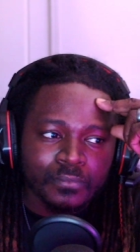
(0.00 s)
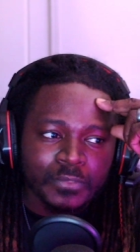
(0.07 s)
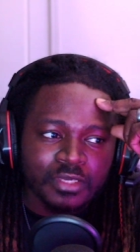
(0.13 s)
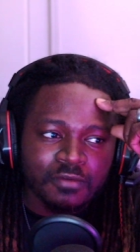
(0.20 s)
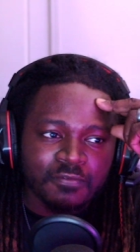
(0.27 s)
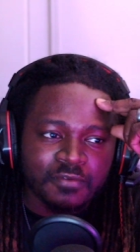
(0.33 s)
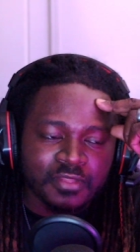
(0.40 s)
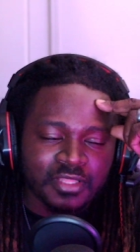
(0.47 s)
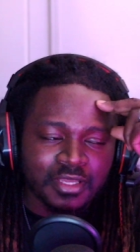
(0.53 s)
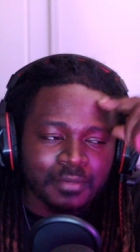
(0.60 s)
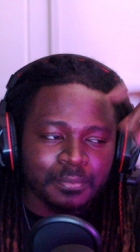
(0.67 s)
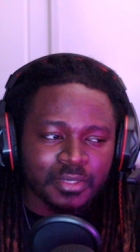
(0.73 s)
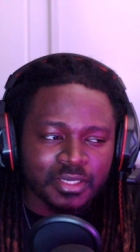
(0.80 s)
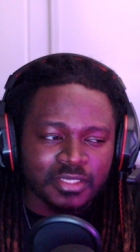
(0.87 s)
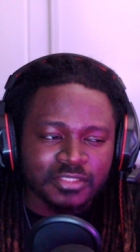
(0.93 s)
for that
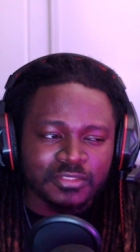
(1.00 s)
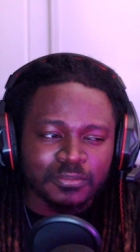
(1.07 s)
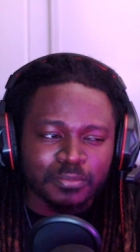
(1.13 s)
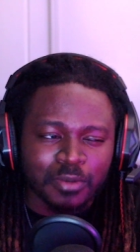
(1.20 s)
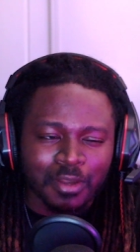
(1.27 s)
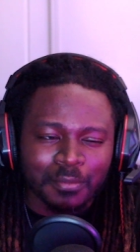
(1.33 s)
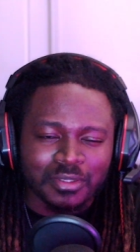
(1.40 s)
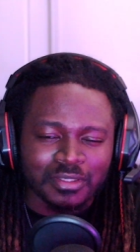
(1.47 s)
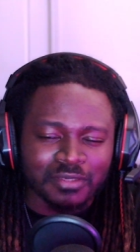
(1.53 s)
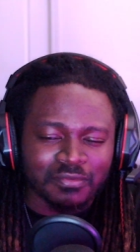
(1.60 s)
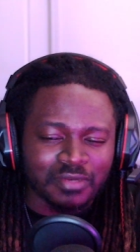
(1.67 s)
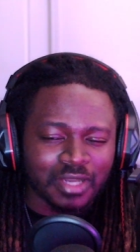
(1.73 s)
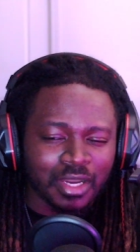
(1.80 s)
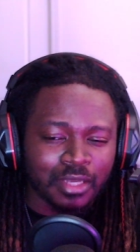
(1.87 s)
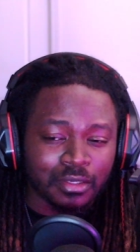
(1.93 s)
price you probably could have
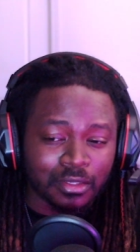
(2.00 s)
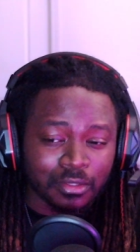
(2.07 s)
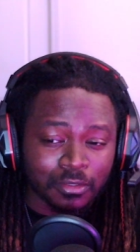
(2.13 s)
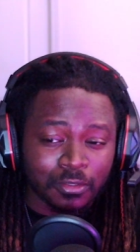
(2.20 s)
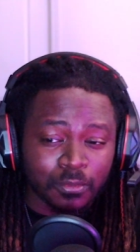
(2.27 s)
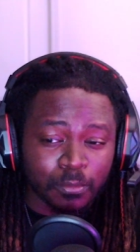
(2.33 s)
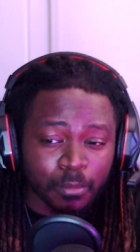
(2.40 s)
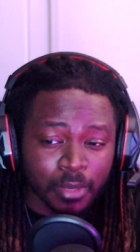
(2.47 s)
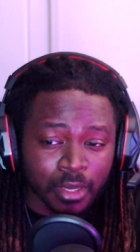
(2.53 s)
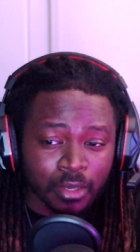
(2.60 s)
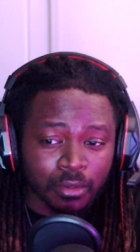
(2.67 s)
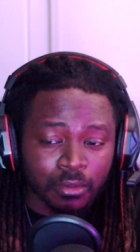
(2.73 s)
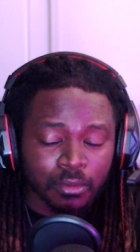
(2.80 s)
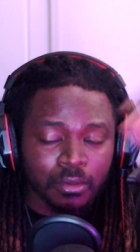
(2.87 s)
gotten a little better